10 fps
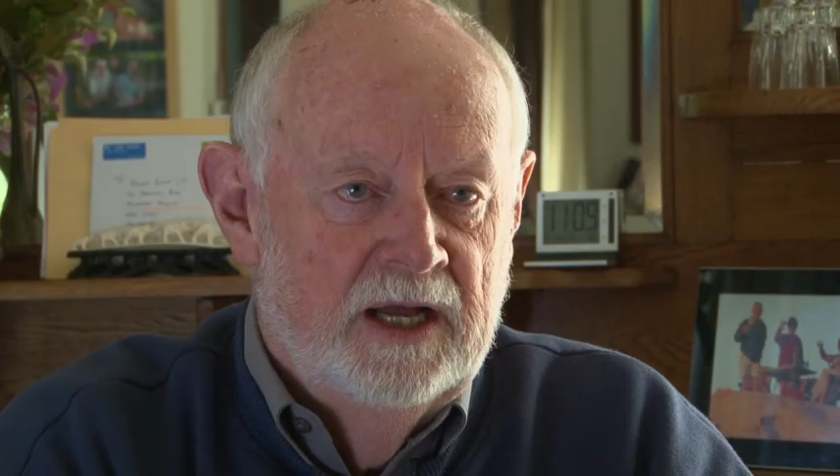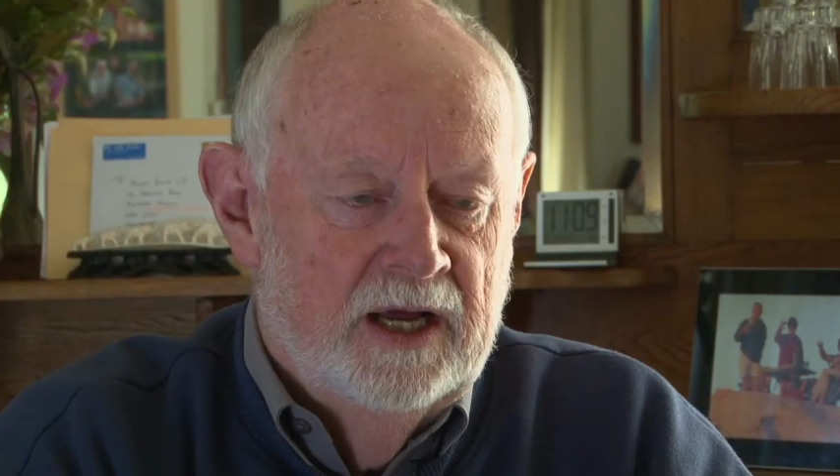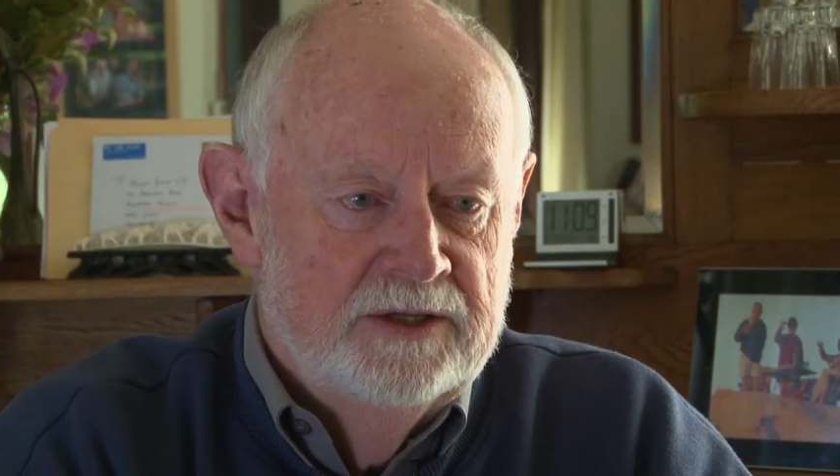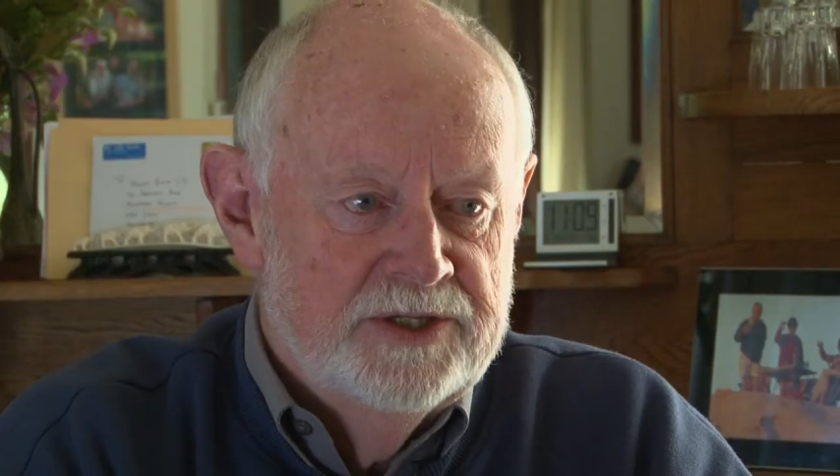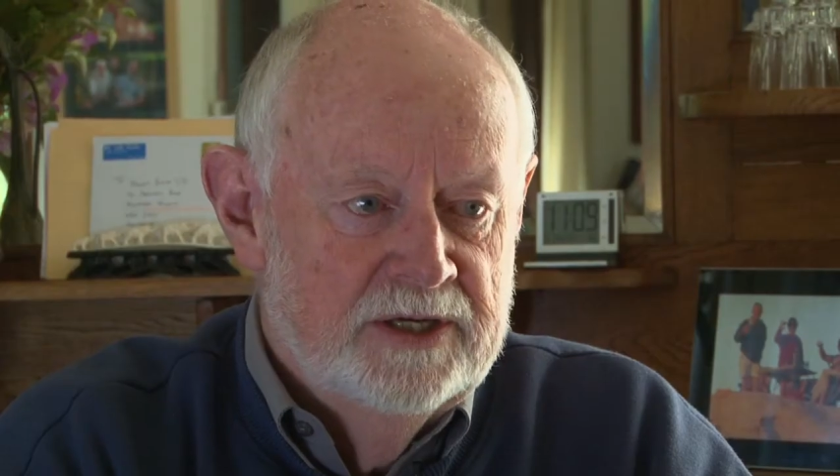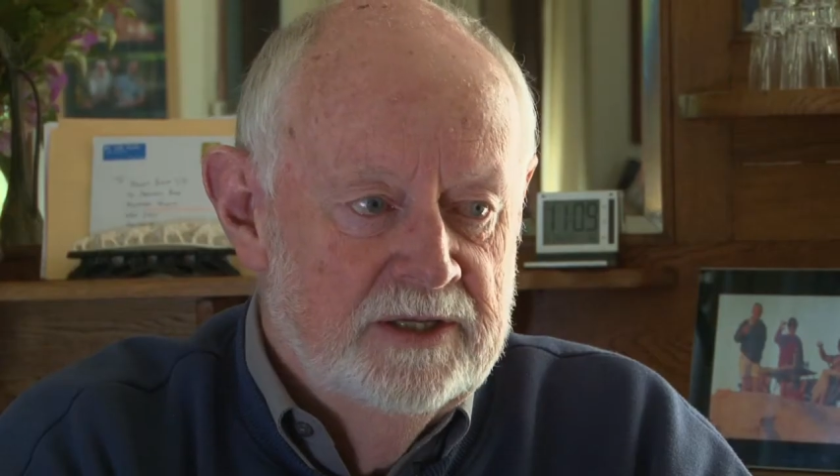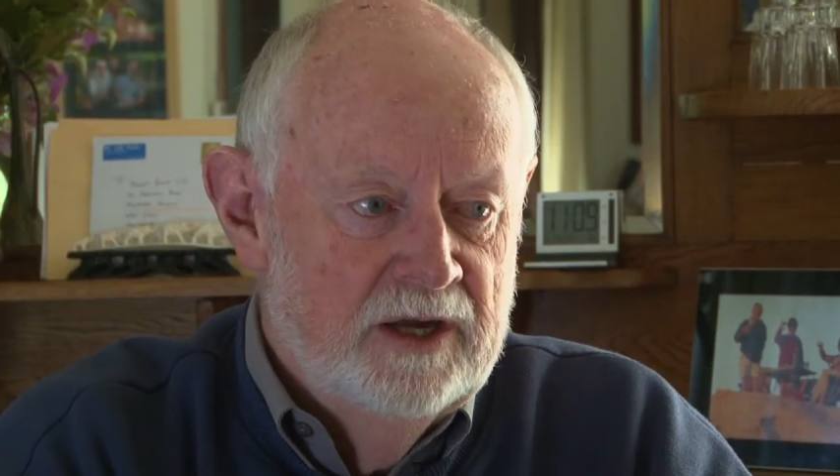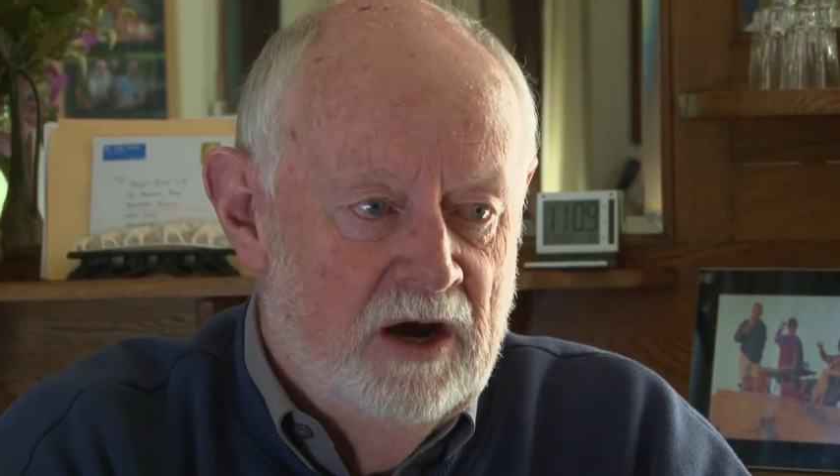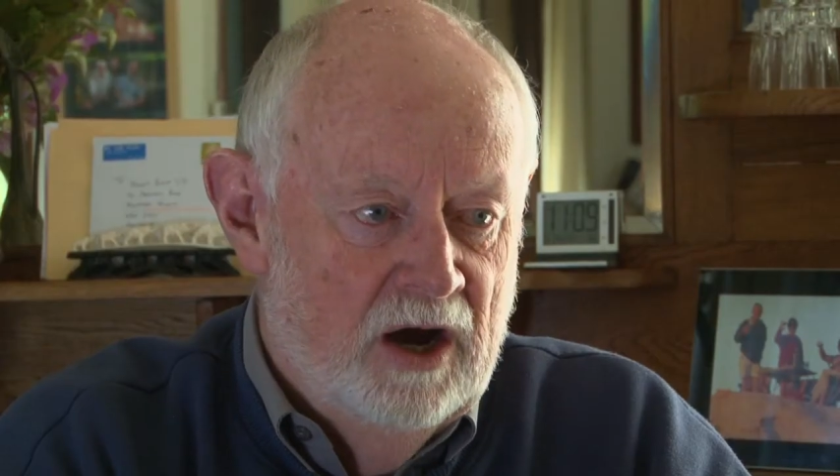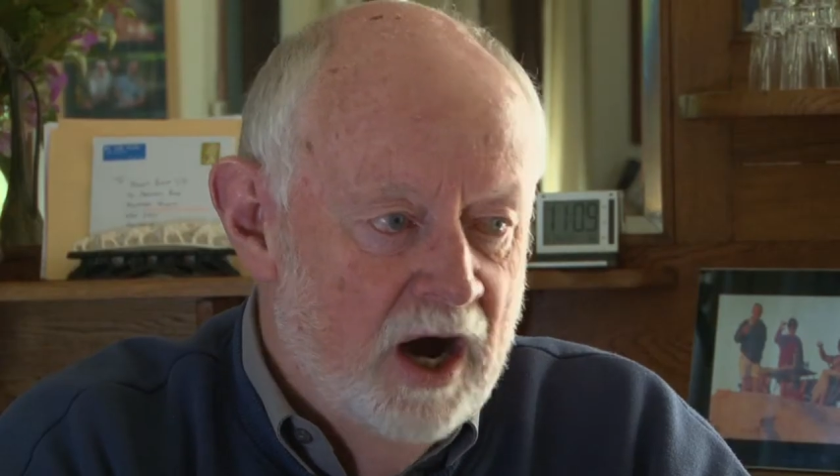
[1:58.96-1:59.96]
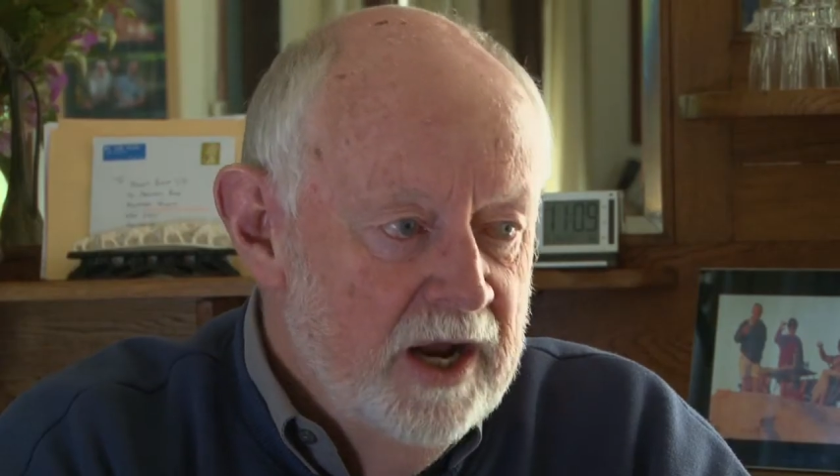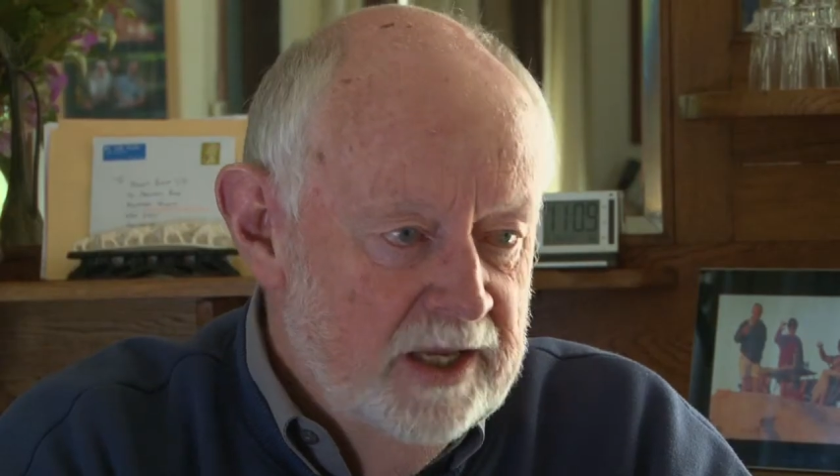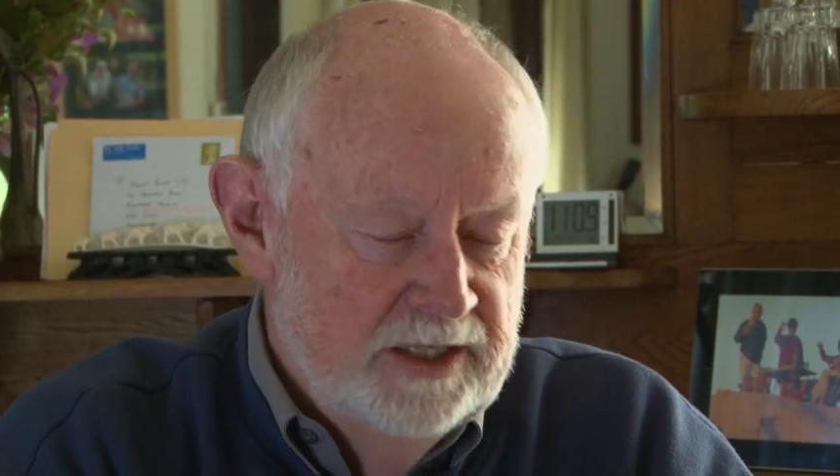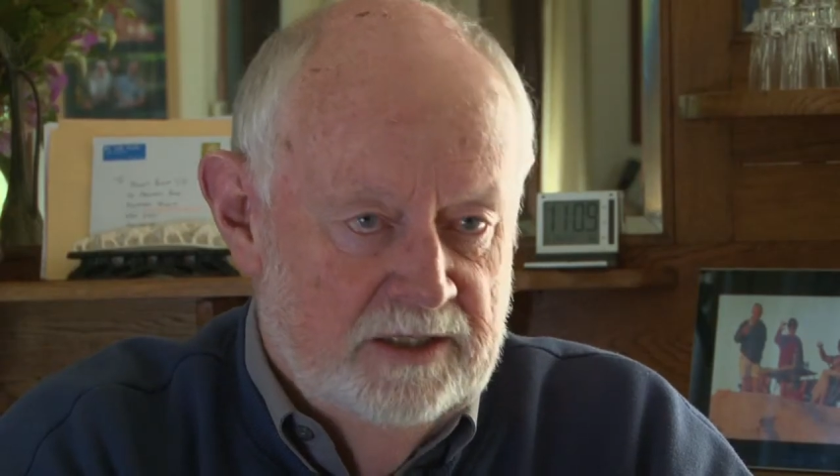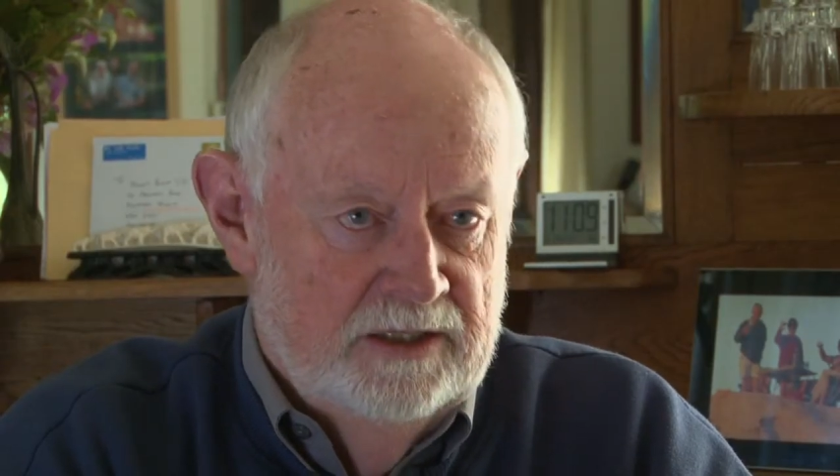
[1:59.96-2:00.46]
And so they're
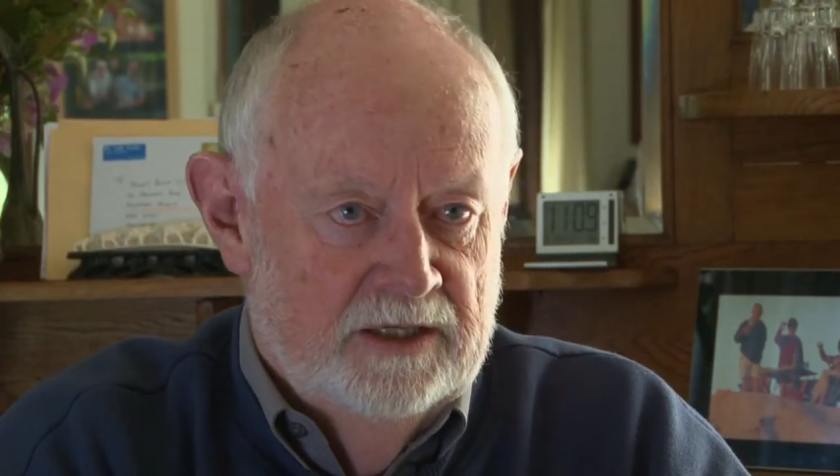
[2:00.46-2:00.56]
highly